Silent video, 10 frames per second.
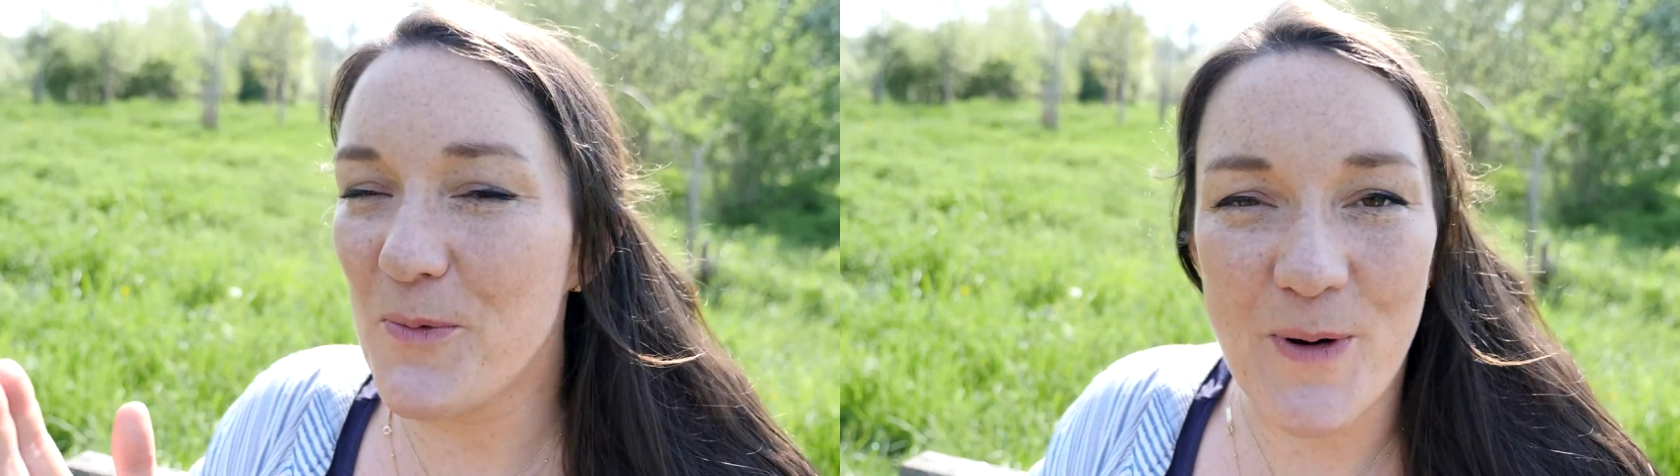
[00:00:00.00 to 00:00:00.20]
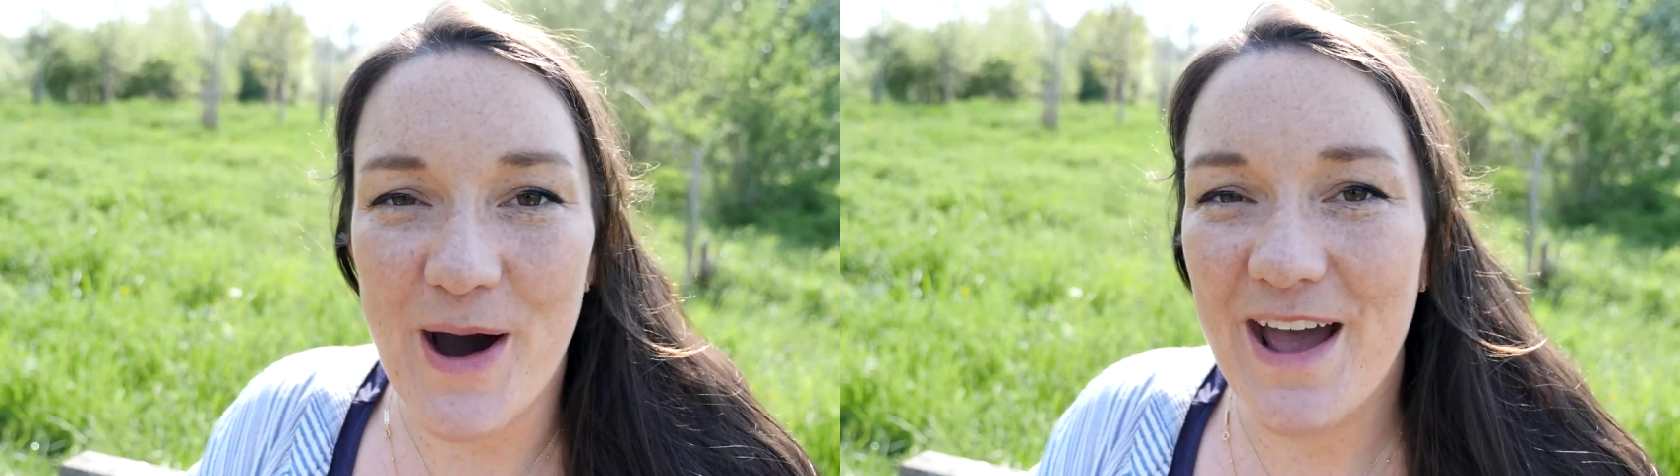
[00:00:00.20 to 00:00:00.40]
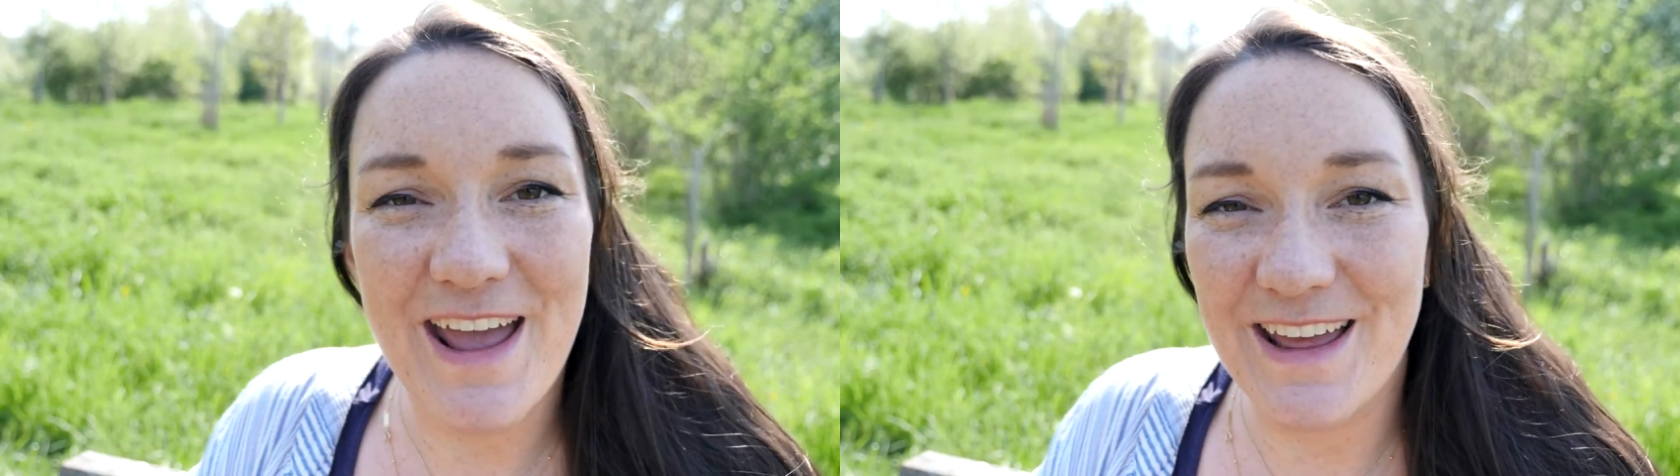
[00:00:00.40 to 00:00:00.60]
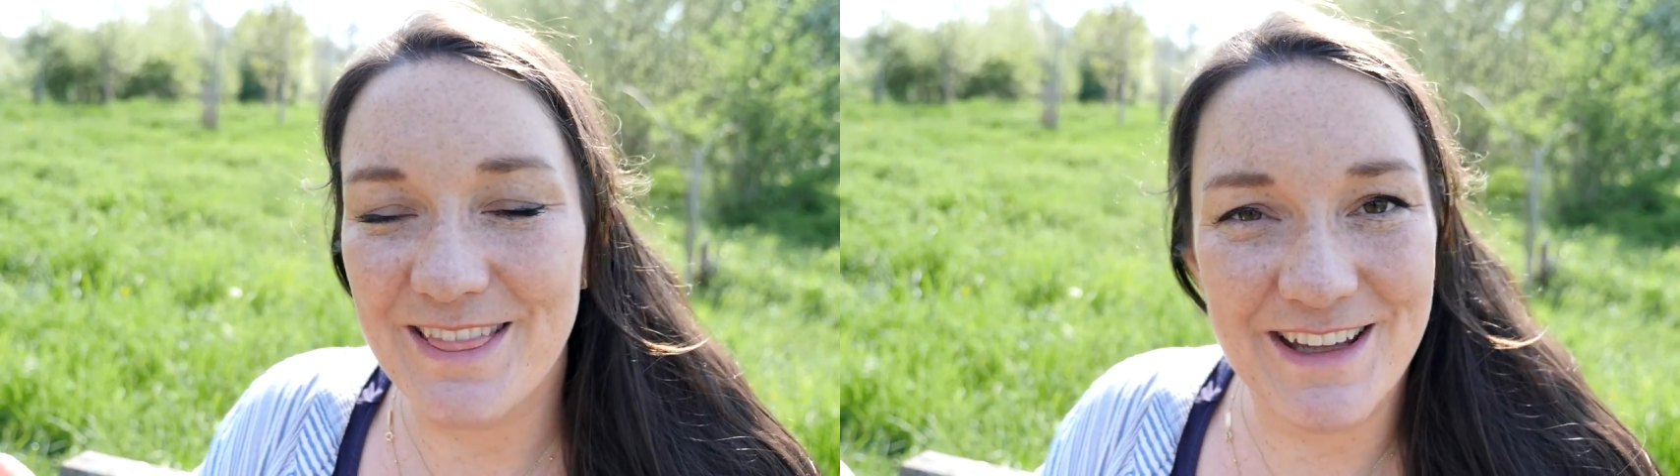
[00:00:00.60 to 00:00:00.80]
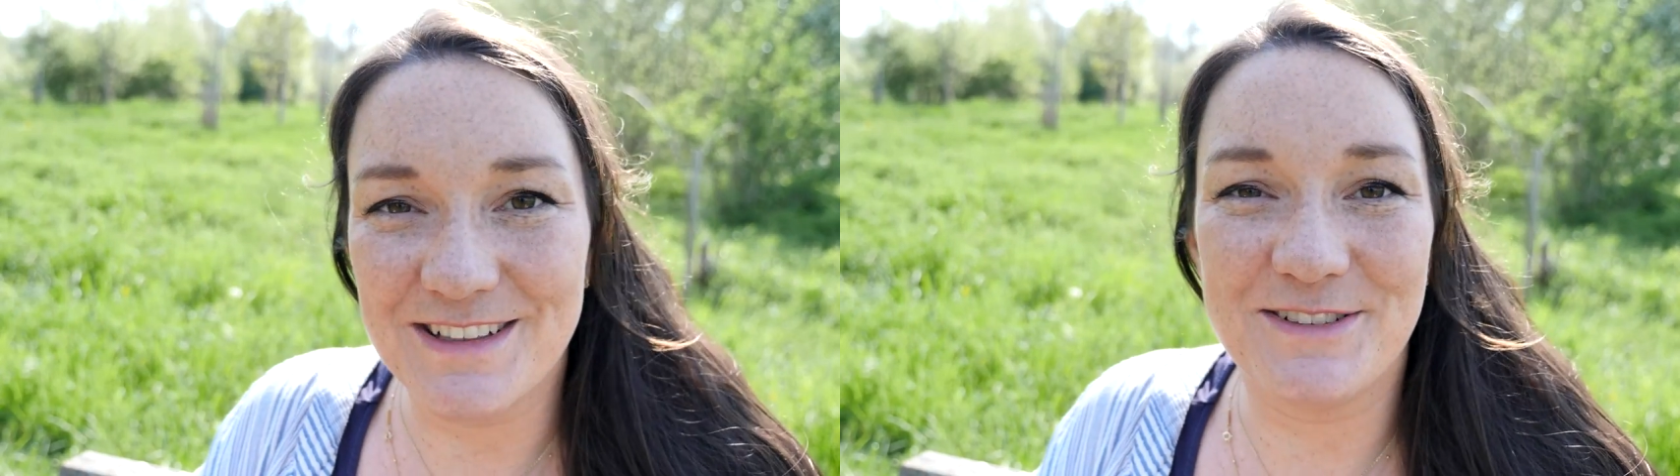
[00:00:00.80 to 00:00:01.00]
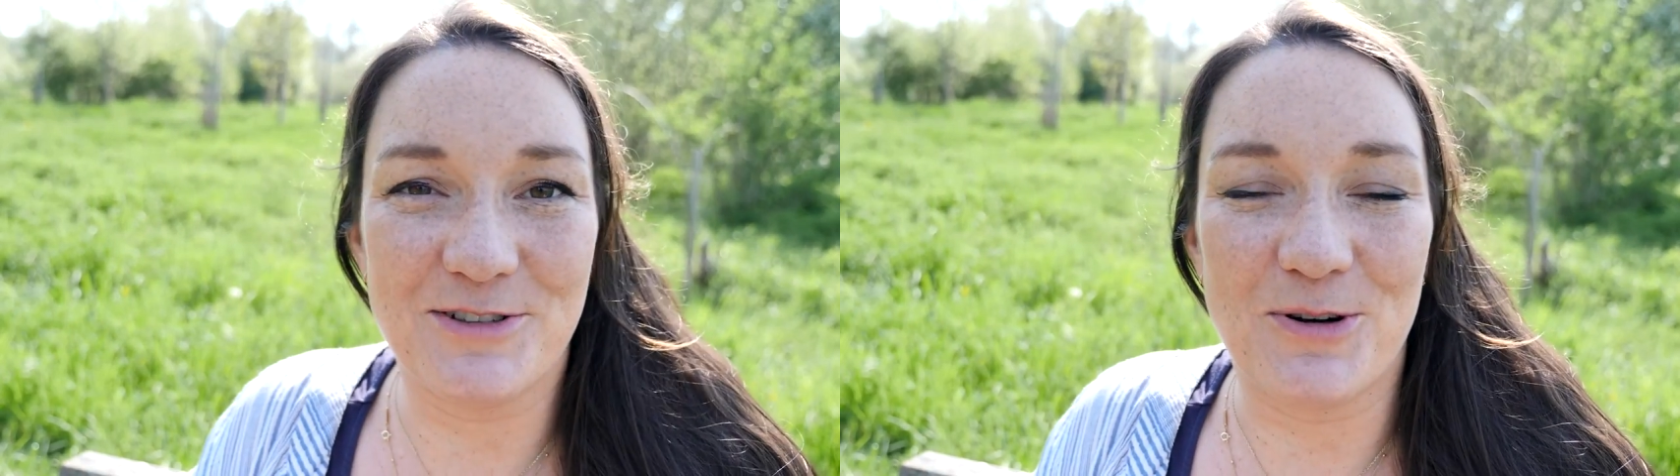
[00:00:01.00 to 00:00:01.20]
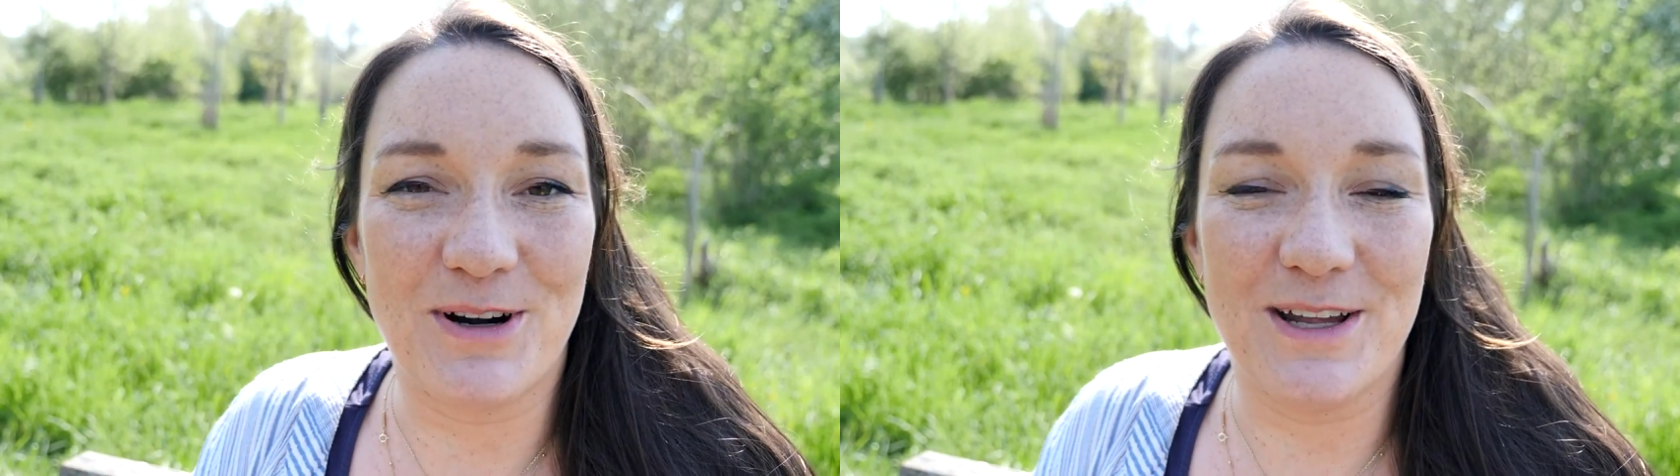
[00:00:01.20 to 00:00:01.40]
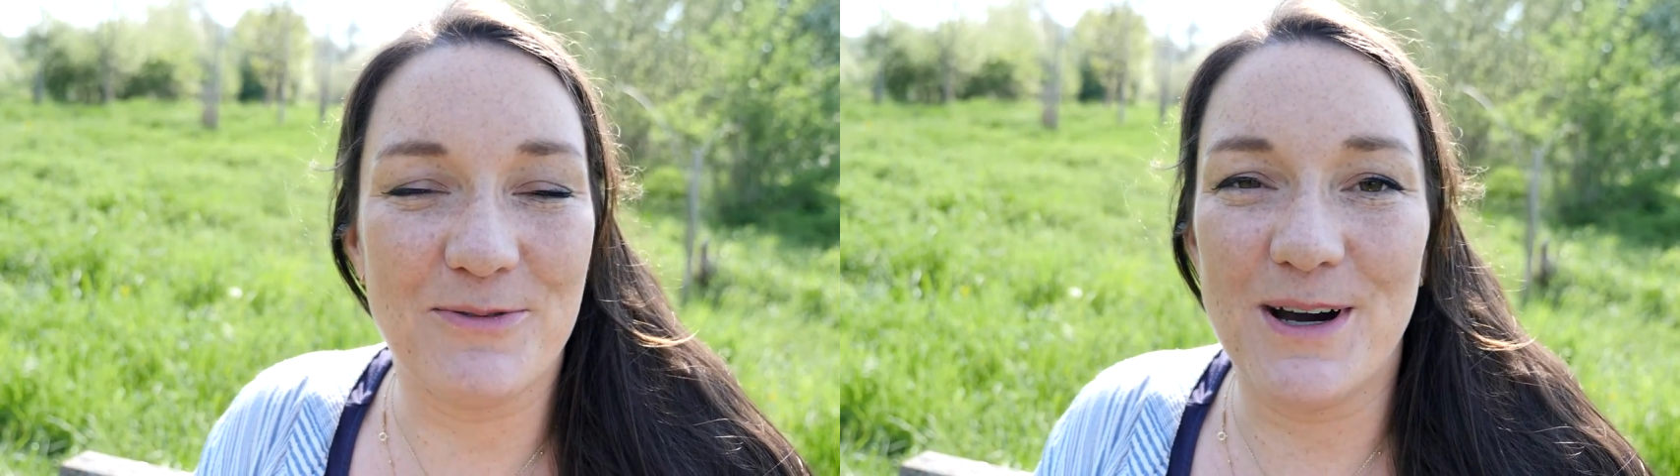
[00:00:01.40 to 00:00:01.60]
Why that story?